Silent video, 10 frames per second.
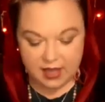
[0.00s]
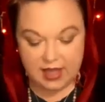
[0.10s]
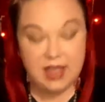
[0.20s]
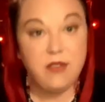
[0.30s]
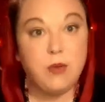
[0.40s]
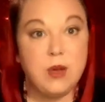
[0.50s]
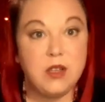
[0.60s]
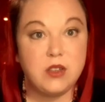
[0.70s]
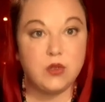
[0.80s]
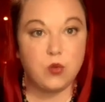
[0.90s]
if
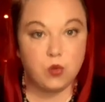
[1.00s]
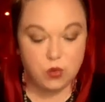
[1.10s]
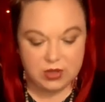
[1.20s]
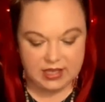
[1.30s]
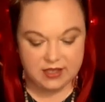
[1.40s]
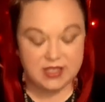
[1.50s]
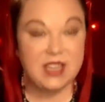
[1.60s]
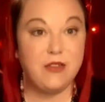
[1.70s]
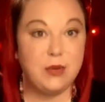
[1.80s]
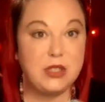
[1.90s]
we release,
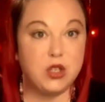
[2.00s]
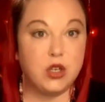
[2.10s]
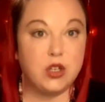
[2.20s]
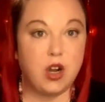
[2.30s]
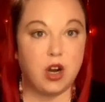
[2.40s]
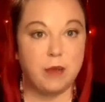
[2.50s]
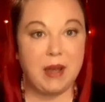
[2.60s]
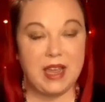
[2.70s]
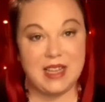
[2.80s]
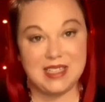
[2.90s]
if we turn our
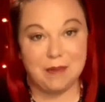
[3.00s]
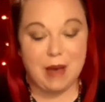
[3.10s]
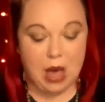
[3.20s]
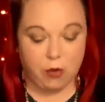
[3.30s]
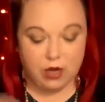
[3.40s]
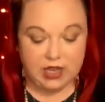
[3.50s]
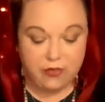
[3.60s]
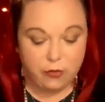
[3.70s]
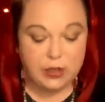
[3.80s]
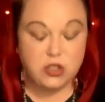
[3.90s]
pain into power,
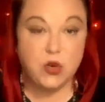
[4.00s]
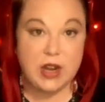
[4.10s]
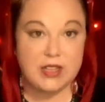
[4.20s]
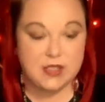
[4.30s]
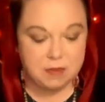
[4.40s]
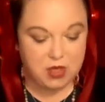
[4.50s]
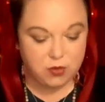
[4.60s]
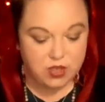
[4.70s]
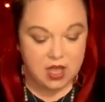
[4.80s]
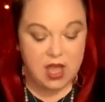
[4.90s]
if we transmute,